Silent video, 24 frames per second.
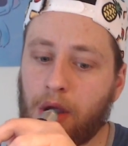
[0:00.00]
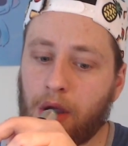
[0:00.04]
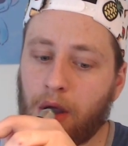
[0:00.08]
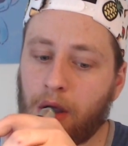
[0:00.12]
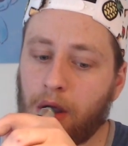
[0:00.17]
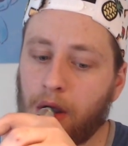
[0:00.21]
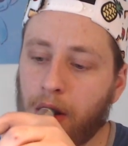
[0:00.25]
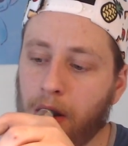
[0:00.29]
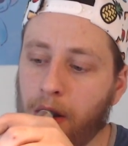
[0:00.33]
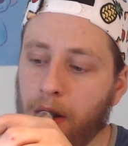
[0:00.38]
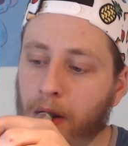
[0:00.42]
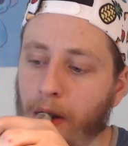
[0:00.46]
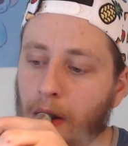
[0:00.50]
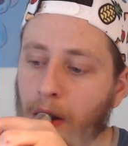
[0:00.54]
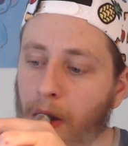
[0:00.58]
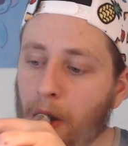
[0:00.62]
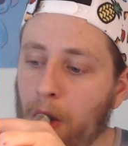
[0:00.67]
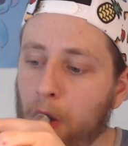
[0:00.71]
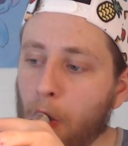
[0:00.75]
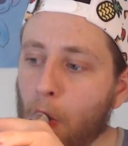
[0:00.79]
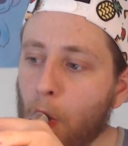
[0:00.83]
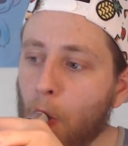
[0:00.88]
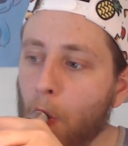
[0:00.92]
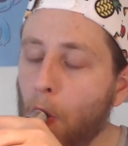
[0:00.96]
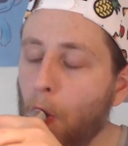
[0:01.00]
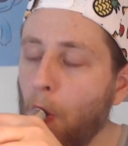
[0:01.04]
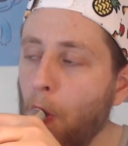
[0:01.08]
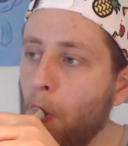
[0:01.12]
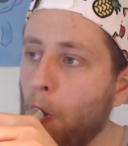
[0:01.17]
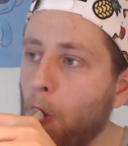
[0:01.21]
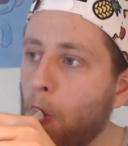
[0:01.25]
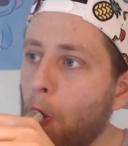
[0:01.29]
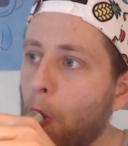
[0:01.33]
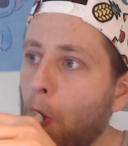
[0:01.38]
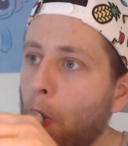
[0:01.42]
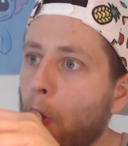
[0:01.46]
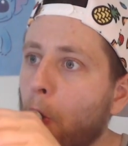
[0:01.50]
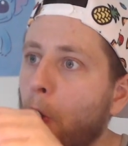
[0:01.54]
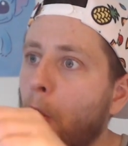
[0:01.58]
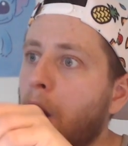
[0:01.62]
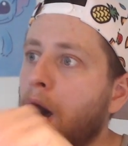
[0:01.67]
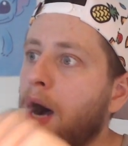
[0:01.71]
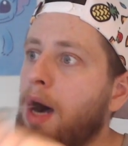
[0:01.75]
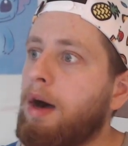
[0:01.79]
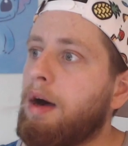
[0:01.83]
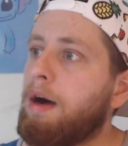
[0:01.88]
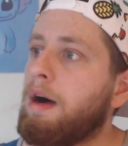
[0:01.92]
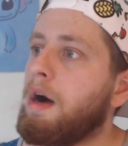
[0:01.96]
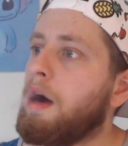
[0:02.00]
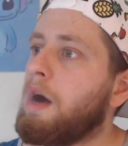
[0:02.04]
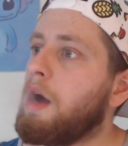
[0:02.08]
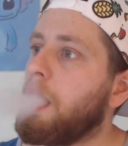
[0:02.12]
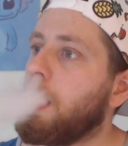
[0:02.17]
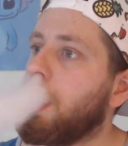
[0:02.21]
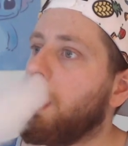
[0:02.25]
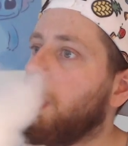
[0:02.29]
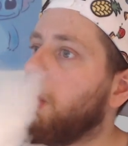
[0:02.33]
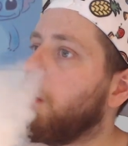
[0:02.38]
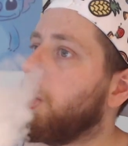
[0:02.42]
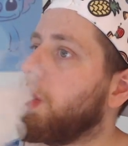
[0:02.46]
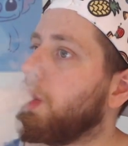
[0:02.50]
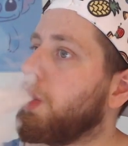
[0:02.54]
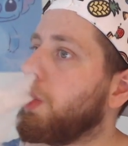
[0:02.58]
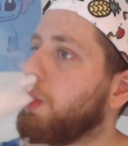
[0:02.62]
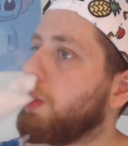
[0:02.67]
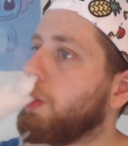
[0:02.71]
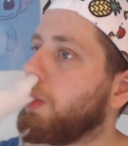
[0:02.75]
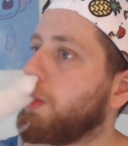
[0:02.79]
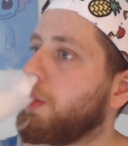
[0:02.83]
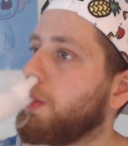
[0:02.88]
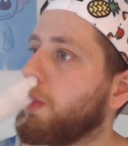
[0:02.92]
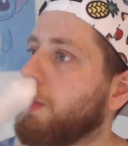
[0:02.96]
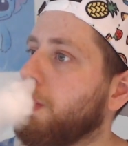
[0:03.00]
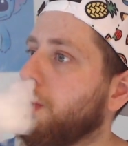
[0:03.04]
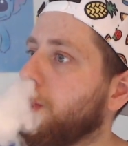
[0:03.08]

[no speech]